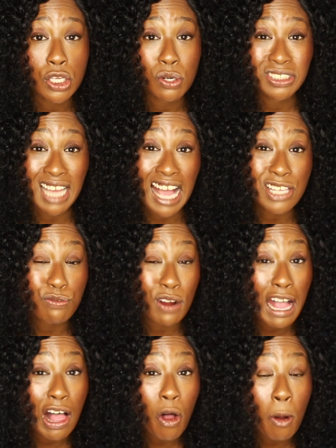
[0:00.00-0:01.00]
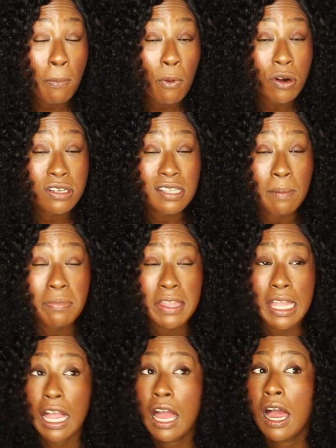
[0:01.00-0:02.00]
you know, to ask for help or
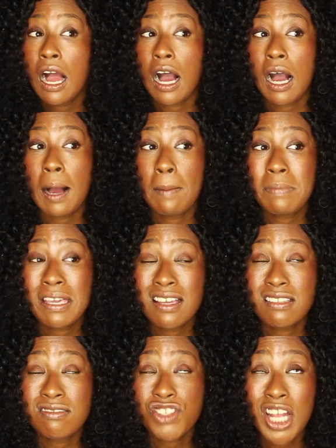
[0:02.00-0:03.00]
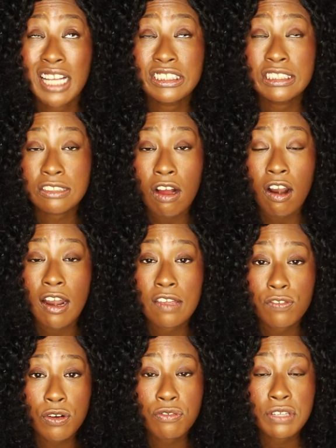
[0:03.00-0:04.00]
something, because chances are
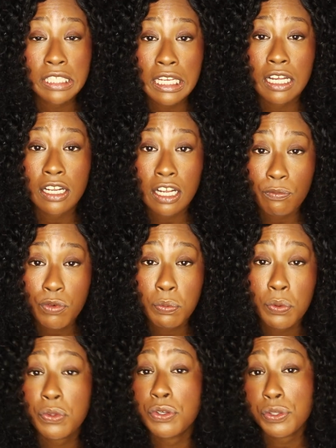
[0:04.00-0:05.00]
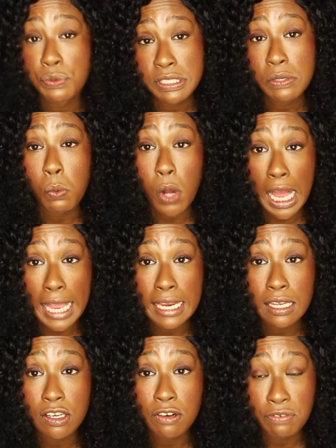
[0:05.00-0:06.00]
if you're feeling uncomfortable, there's a reason why
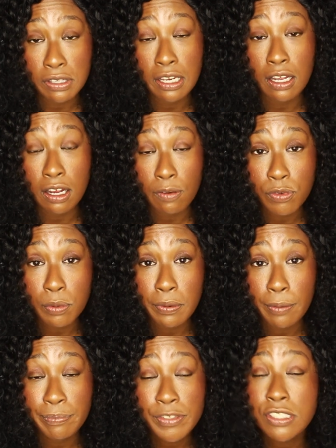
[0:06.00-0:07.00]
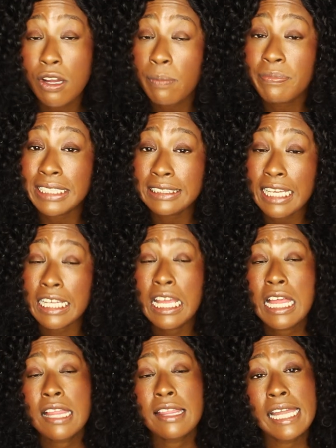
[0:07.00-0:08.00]
you're feeling uncomfortable. So that's it.
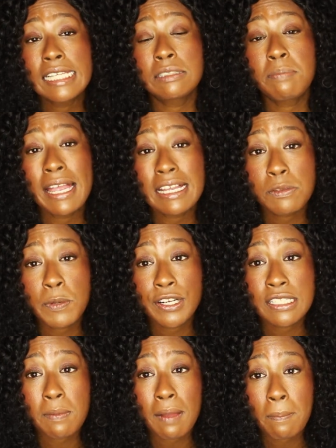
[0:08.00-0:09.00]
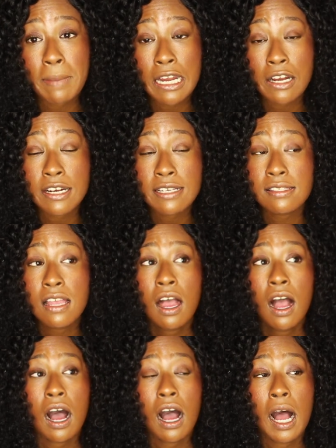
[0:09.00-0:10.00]
That is my experience about Paris.
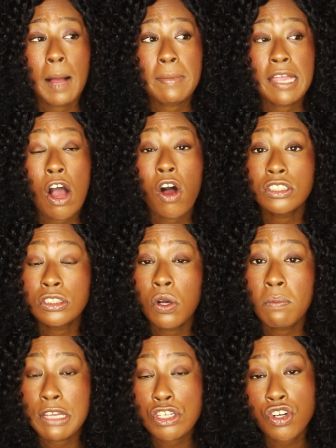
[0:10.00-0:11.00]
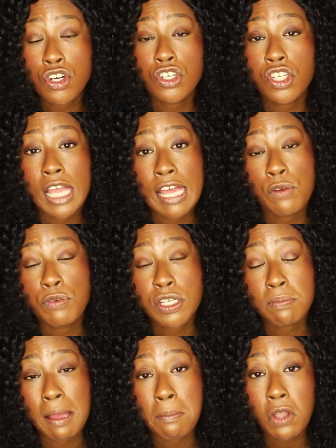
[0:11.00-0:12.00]
Also, make sure to head over
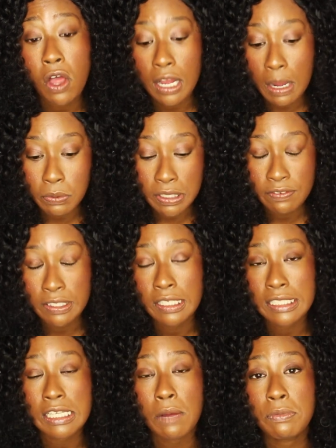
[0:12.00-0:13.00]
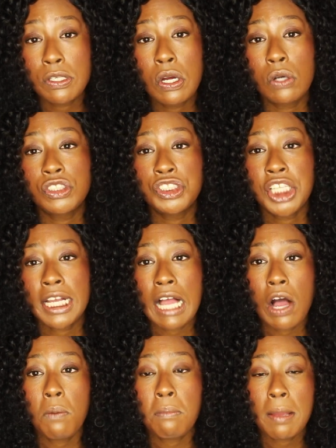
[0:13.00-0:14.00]
to my blog. I will leave the link down below to check
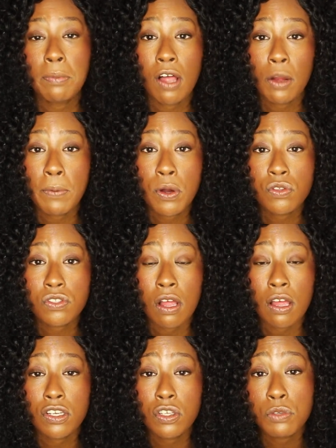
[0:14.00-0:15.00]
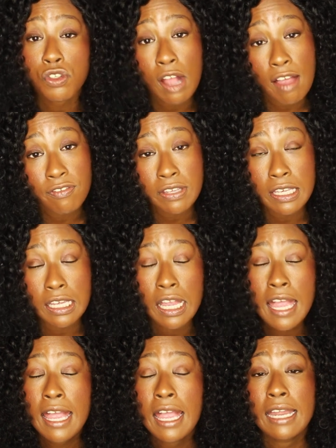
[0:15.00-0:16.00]
out my blog post on human
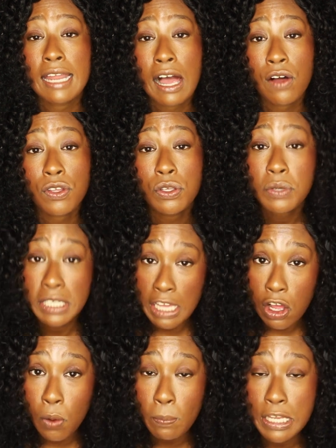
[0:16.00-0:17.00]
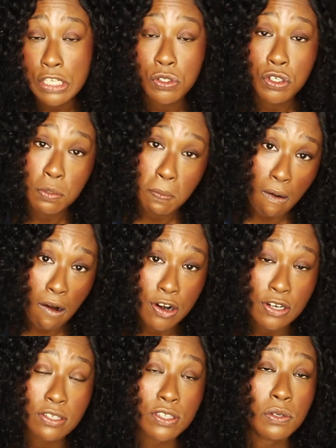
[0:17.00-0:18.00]
trafficking and how you can help and do your
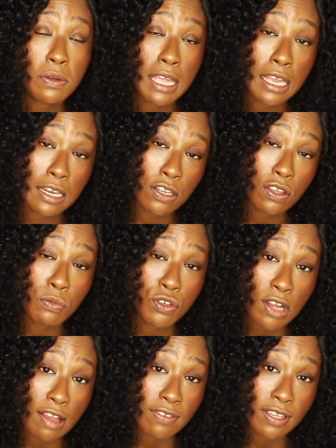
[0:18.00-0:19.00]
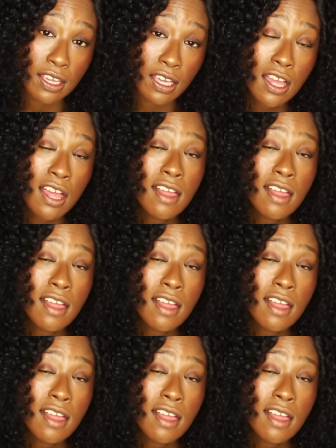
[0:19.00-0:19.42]
part to end human trafficking.